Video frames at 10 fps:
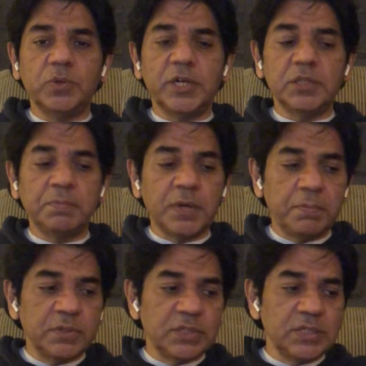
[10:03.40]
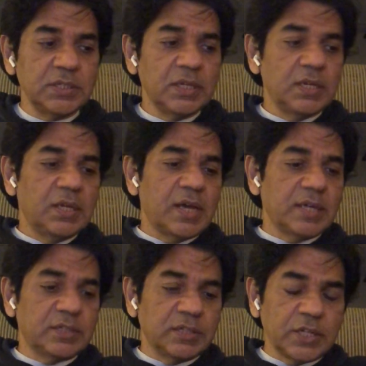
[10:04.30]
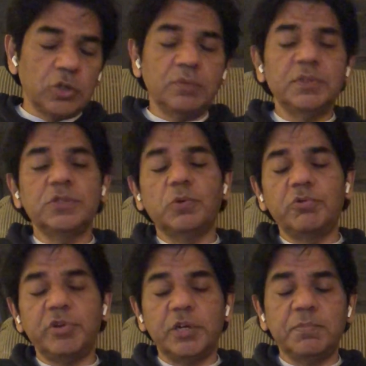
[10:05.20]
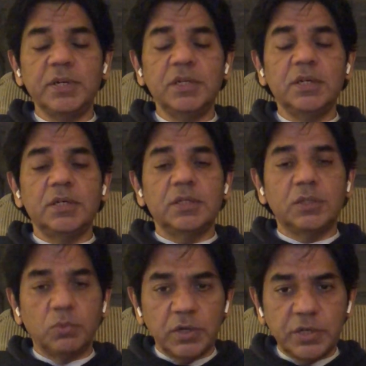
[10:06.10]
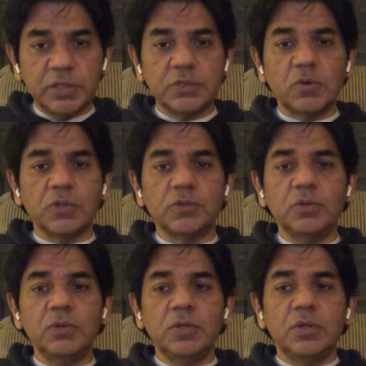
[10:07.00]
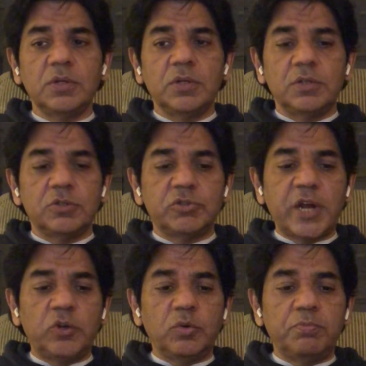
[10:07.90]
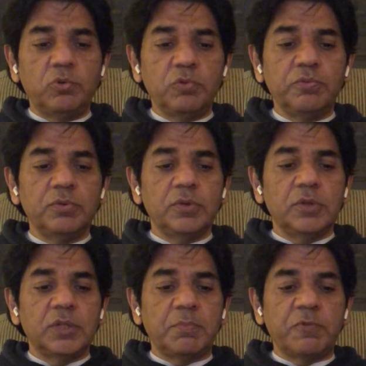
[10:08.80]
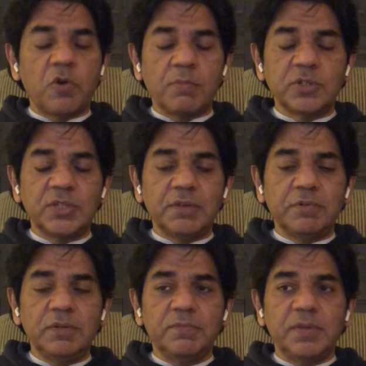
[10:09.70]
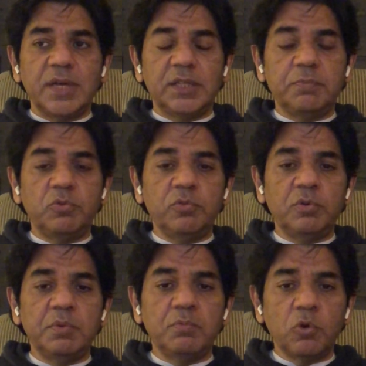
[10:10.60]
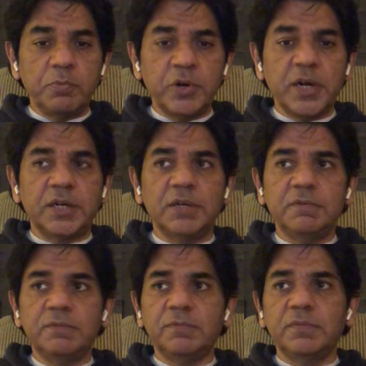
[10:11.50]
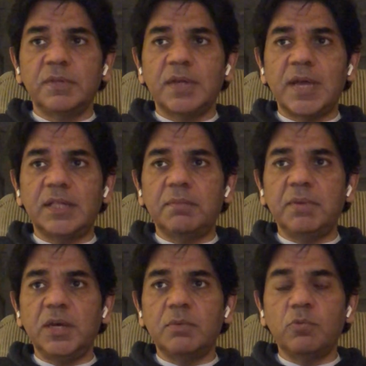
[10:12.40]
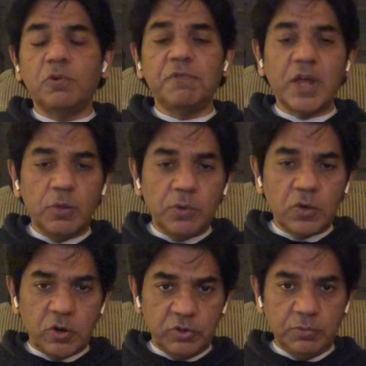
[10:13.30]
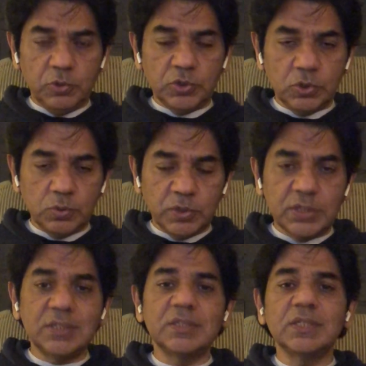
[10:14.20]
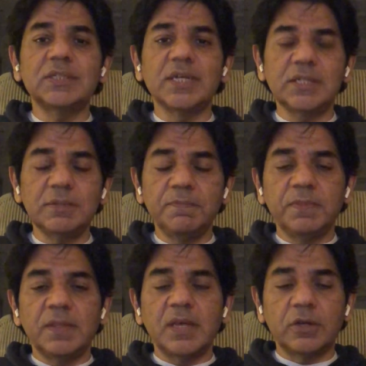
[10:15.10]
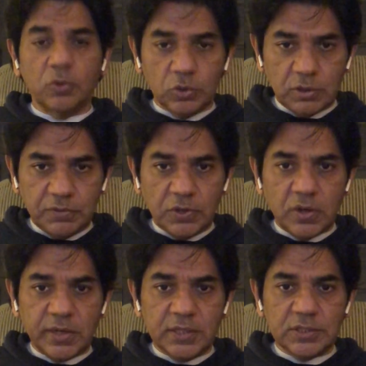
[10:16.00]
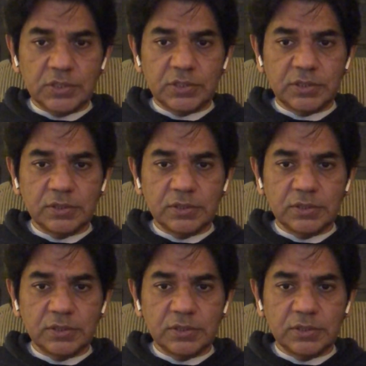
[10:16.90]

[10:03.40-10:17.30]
it. And the purpose is, as a result of this good treatment, the workers also try to improve their performance level, and they prove to be more productive, and they make a more valuable contribution towards the success and growth of the organization.